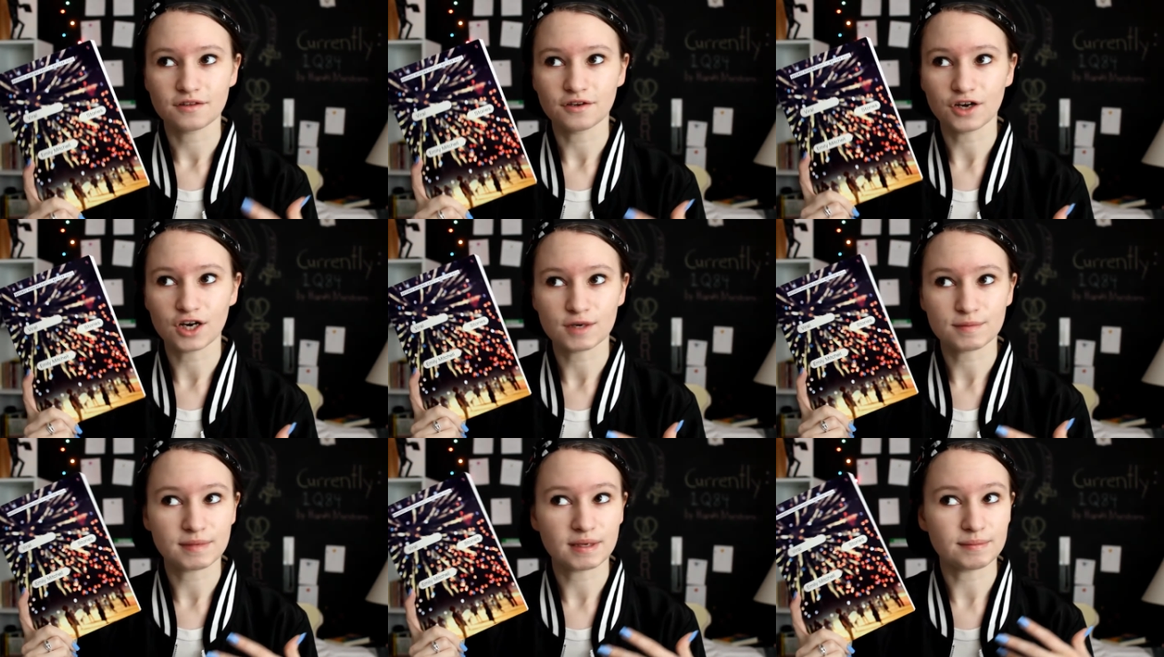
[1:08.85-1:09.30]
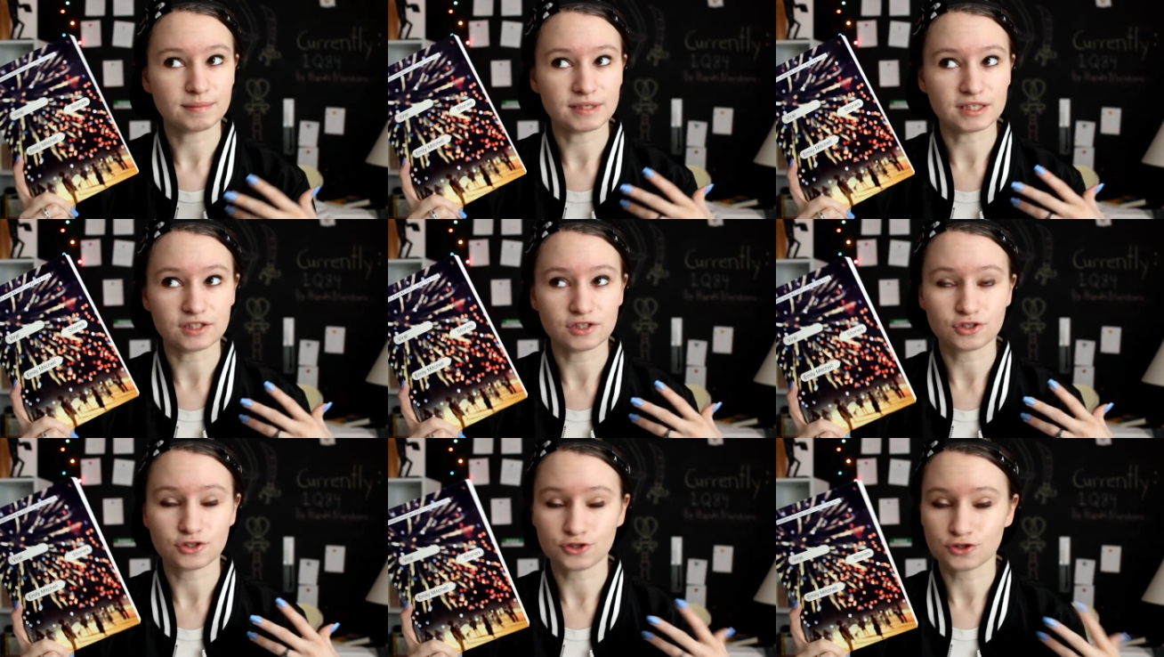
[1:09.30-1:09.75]
There are
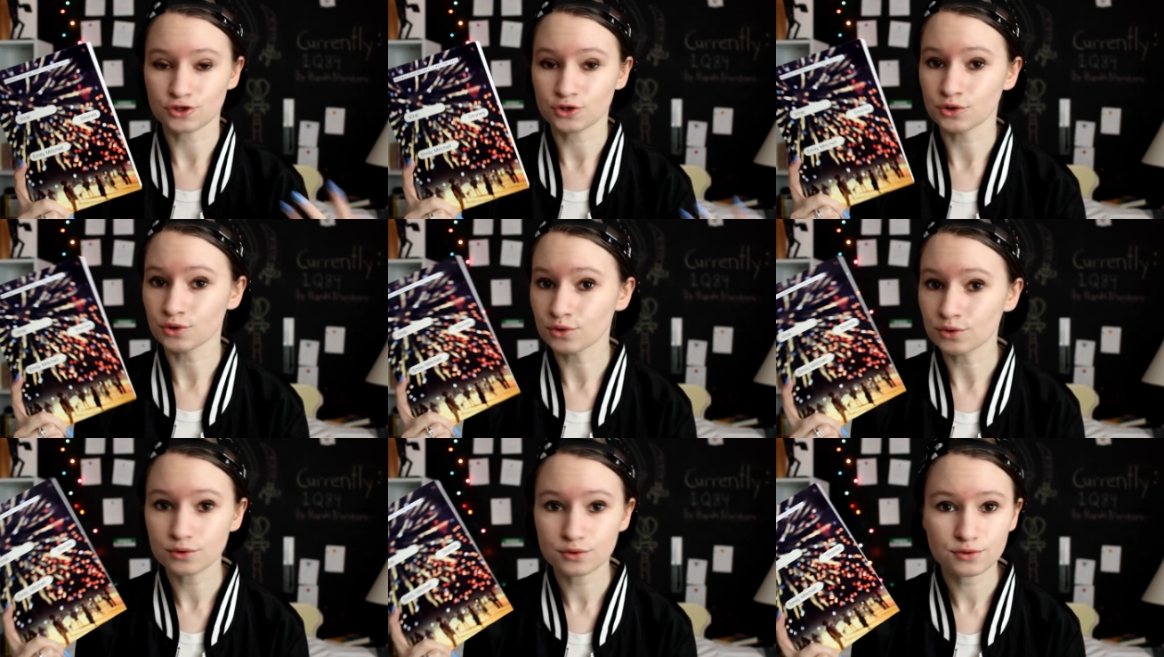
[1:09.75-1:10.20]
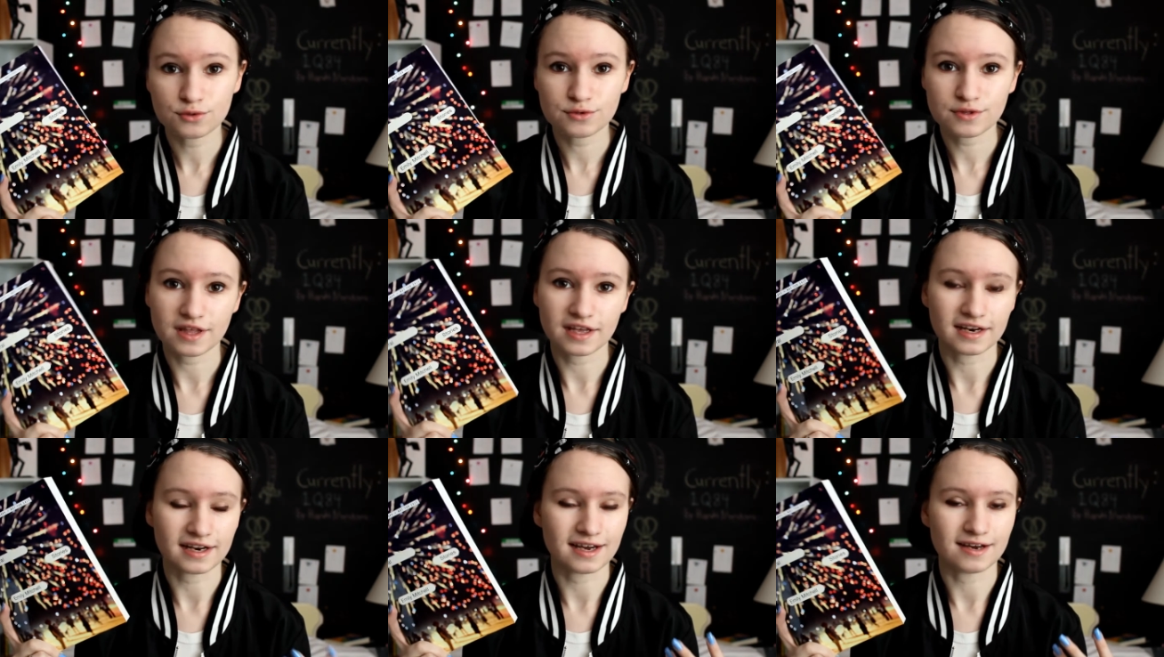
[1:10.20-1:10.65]
maybe two
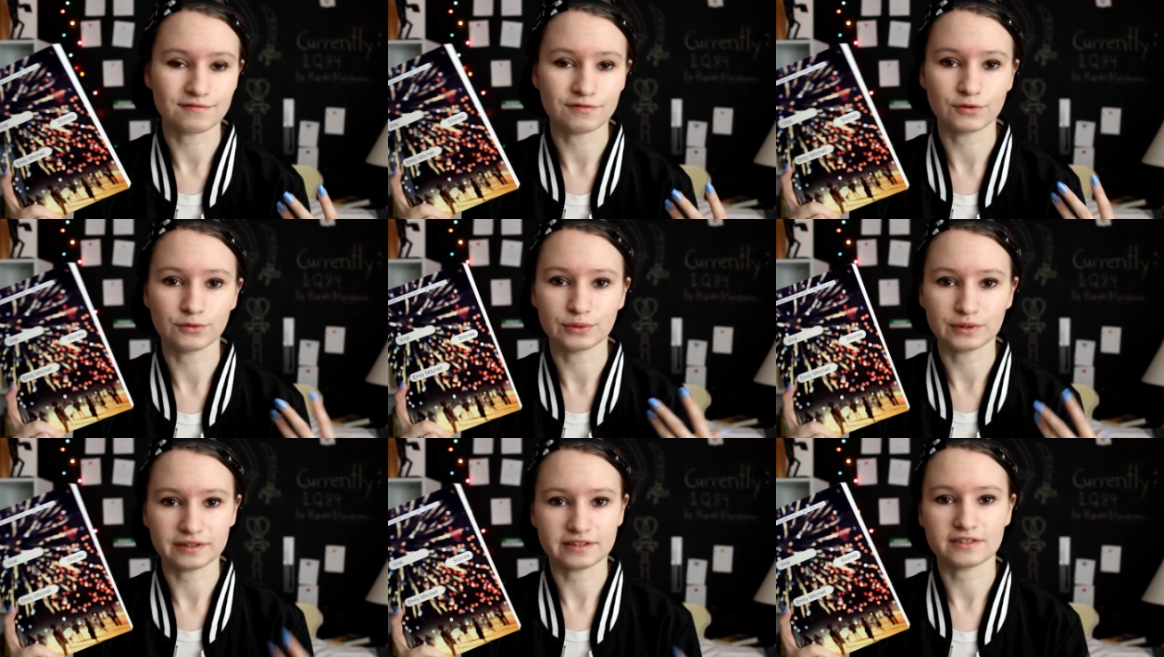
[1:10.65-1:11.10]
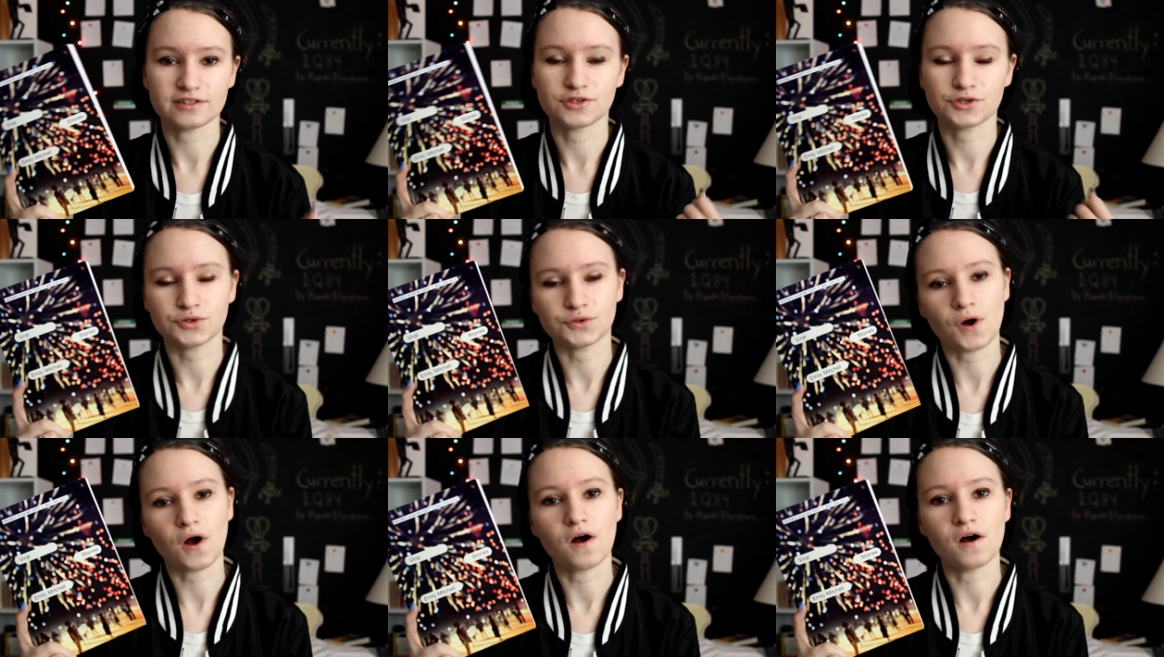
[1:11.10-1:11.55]
that have a really
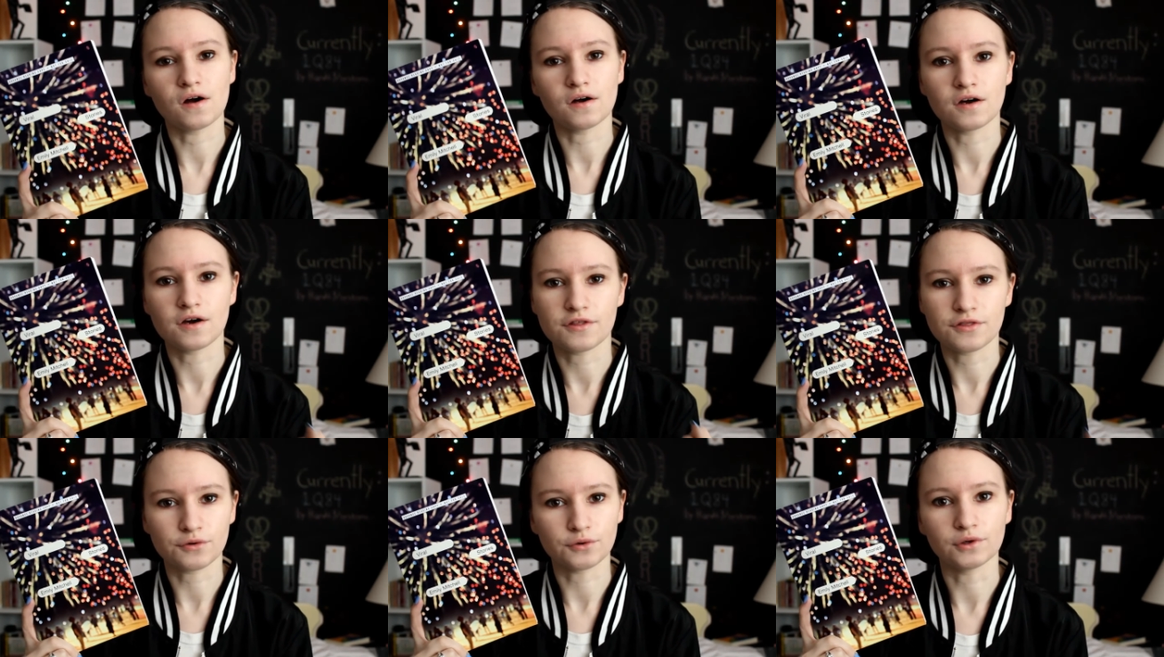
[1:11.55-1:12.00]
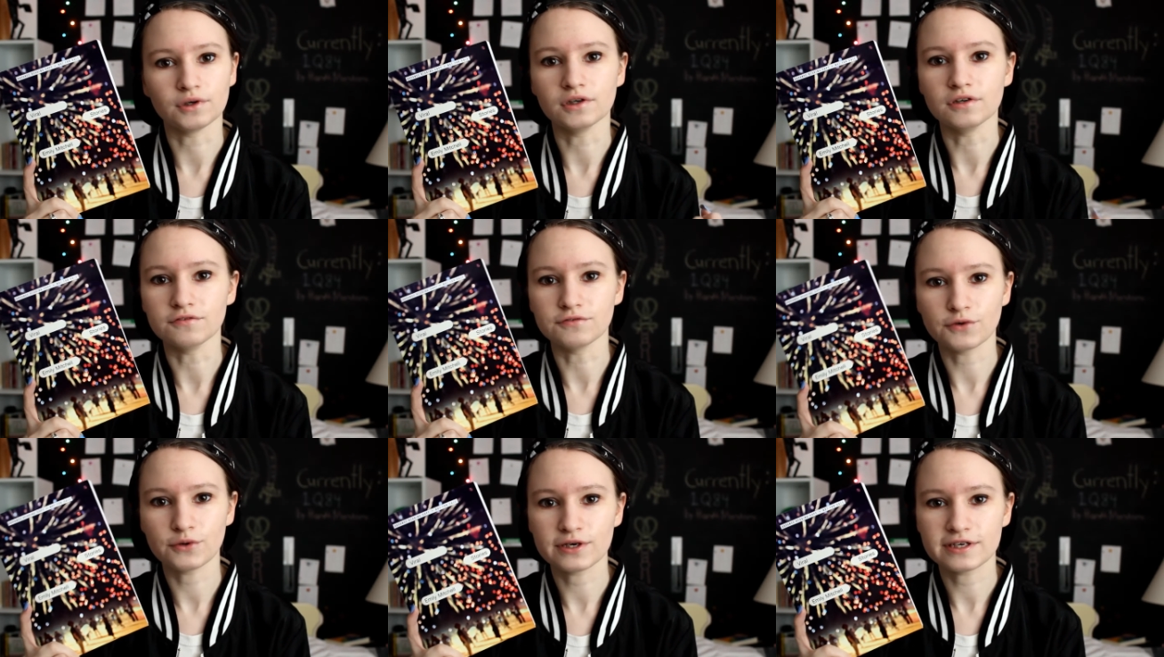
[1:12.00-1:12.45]
strong
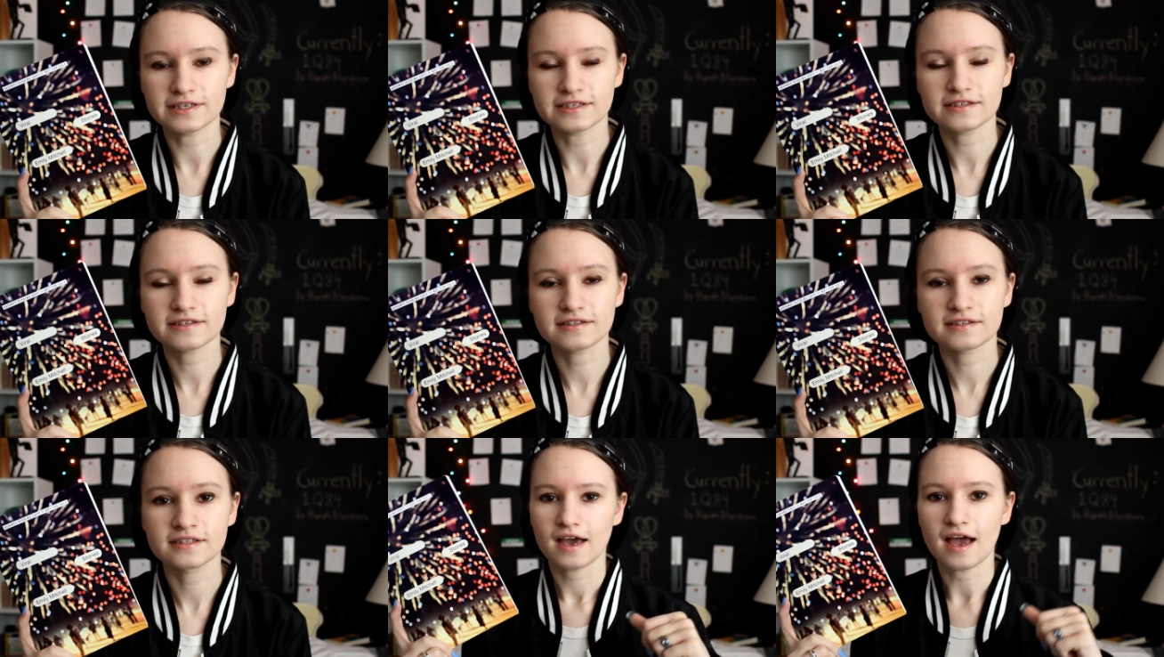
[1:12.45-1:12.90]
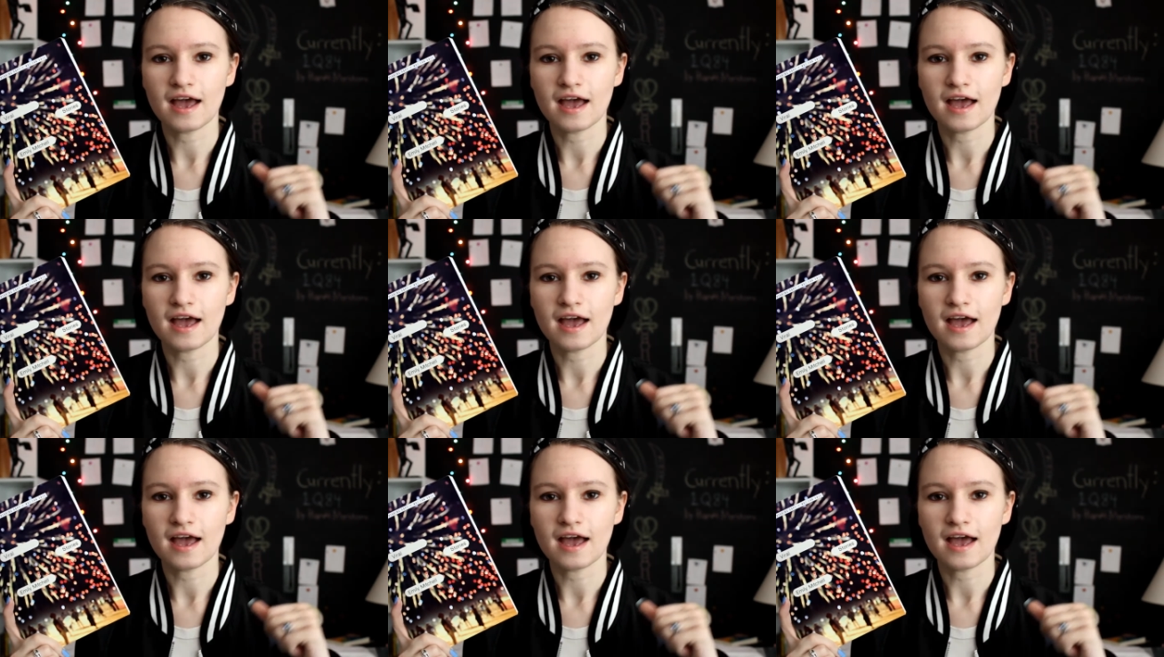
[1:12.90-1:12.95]
authorial voice,